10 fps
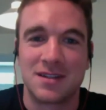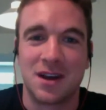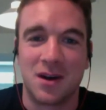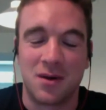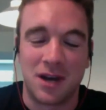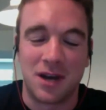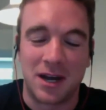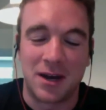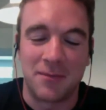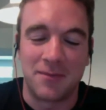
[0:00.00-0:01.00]

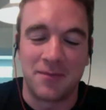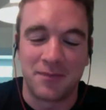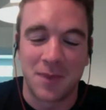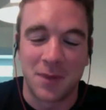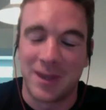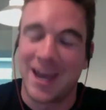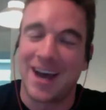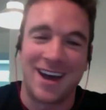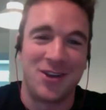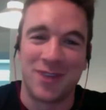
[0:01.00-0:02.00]
So, but
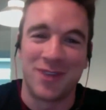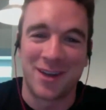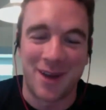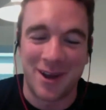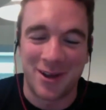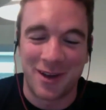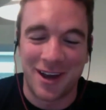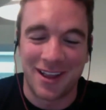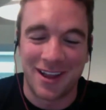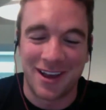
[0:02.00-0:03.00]
yeah, I knew that about you,
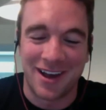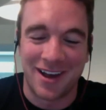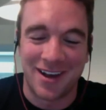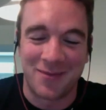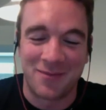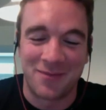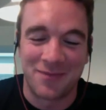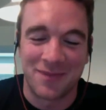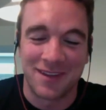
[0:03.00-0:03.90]
Al.